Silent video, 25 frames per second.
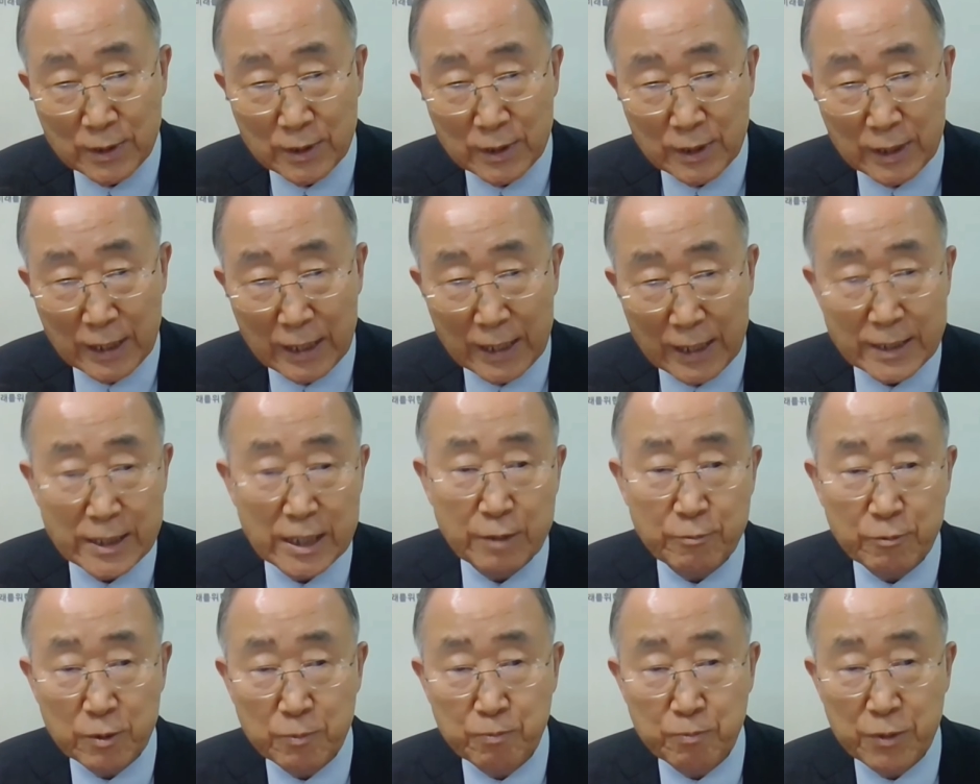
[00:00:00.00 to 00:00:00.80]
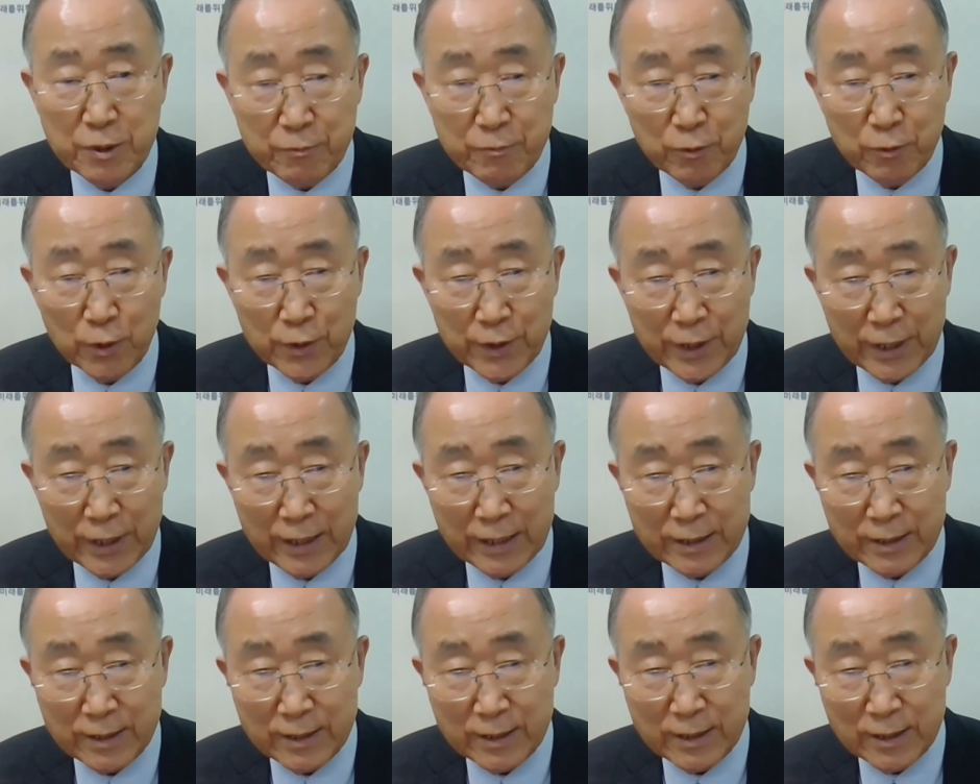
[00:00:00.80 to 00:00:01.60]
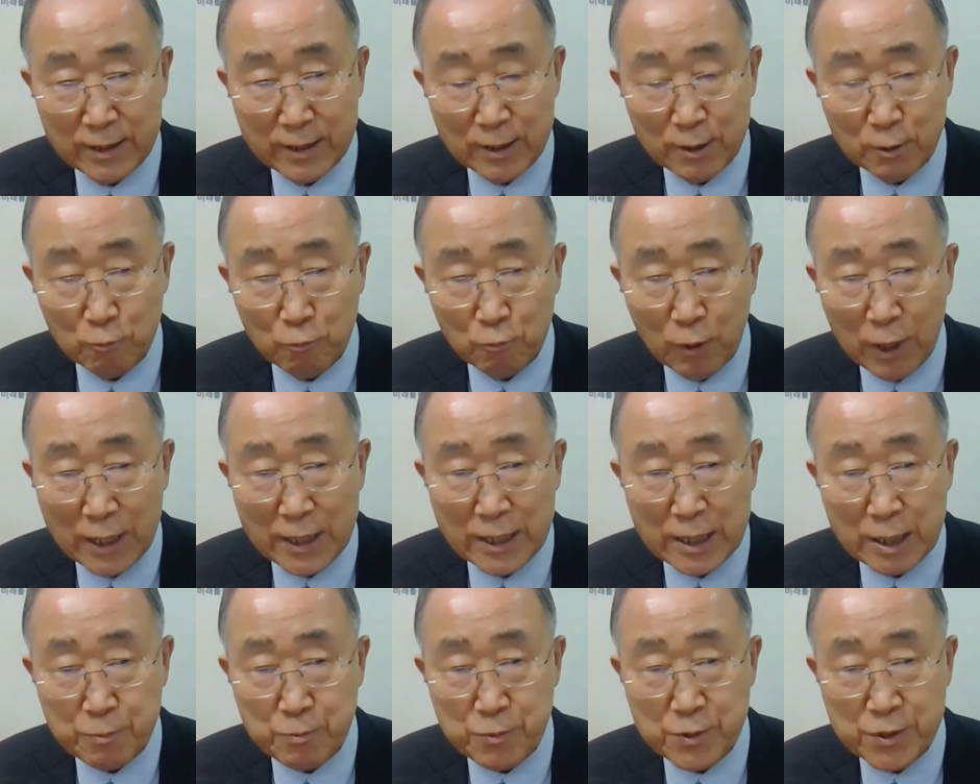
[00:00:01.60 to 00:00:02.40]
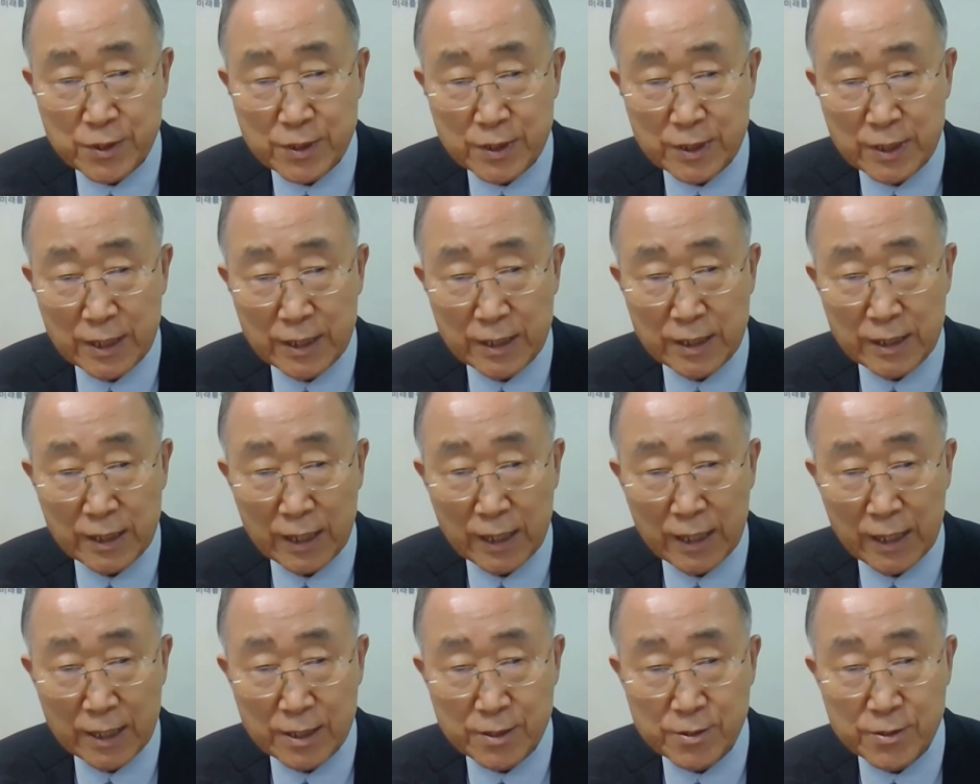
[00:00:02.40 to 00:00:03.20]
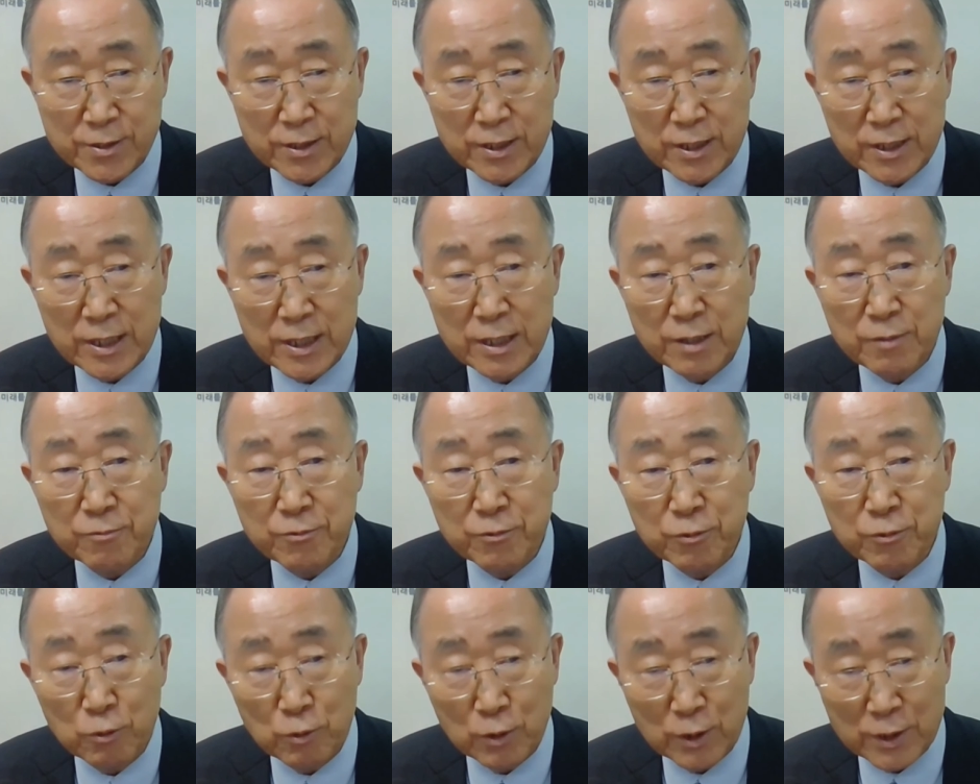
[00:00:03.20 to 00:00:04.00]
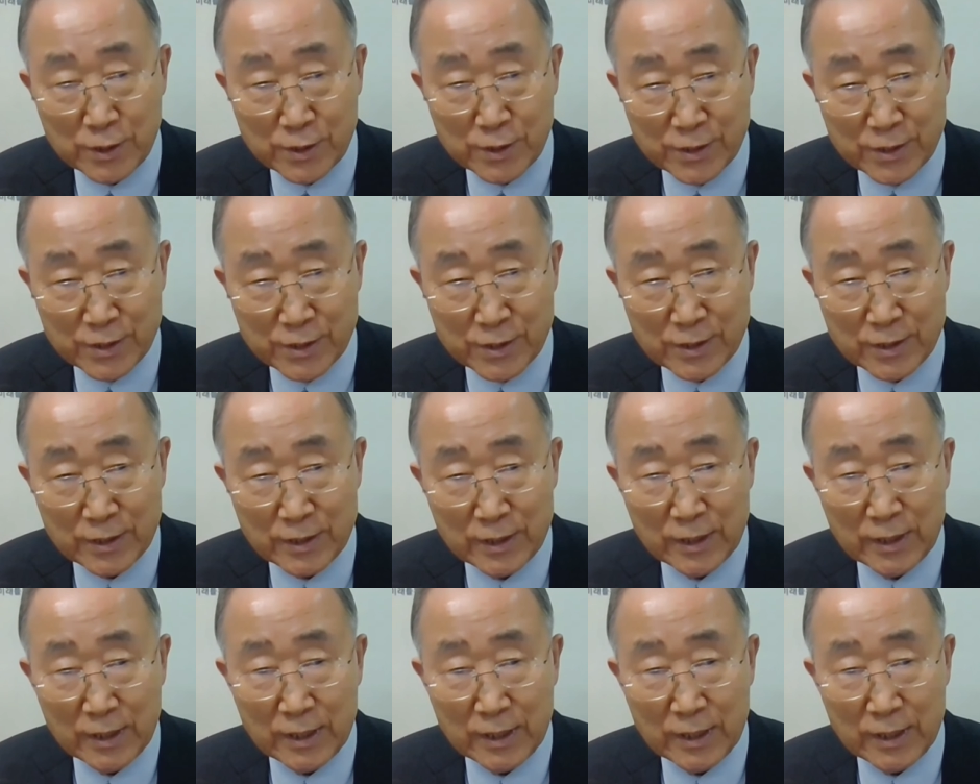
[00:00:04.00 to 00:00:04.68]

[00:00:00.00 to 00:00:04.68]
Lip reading: and even before that, YMCA has influenced